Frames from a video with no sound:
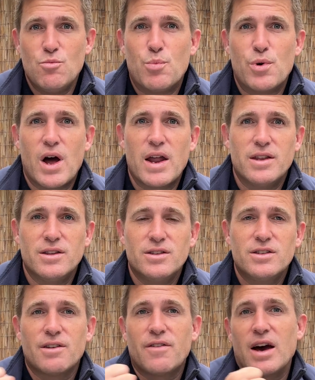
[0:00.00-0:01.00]

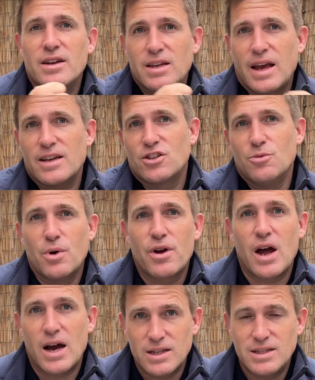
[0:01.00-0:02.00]
brands. I've had Casa
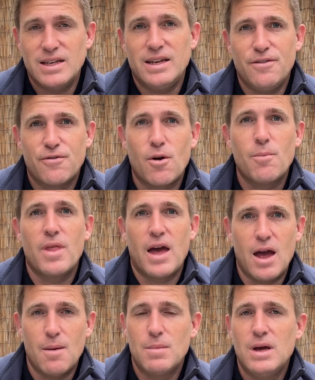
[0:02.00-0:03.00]
Murati from
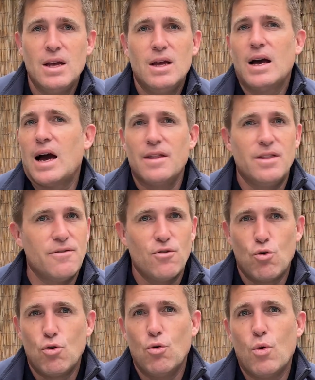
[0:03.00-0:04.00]
them, and they've
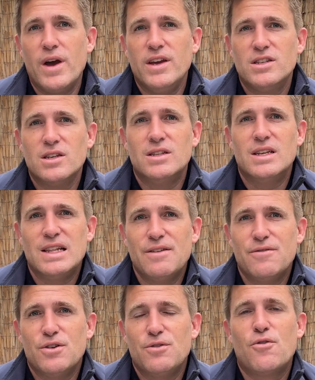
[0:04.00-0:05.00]
always
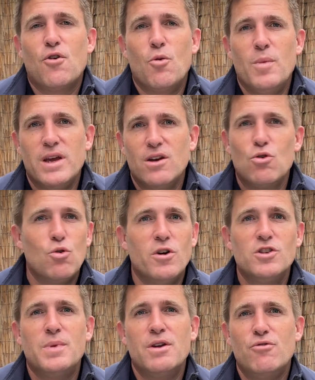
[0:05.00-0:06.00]
delivered for me,
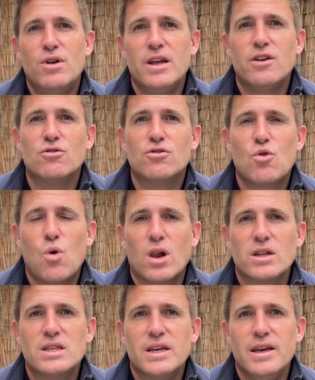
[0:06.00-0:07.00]
always been really good
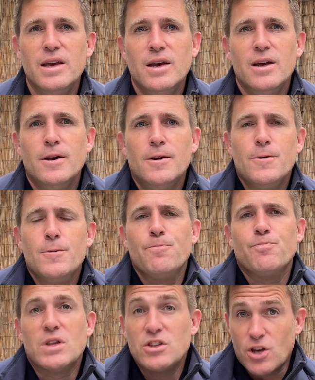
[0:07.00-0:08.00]
quality.
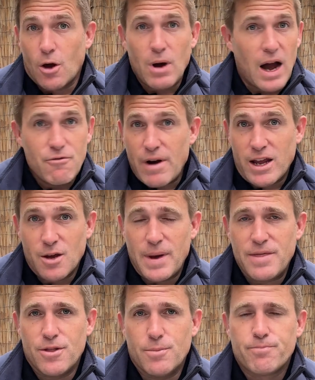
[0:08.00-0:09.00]
So I
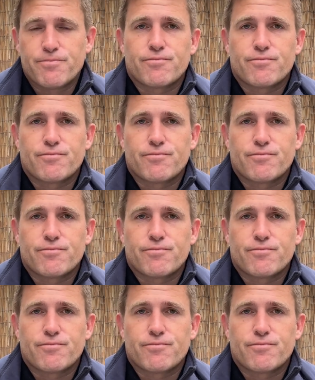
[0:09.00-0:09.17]
recommend them.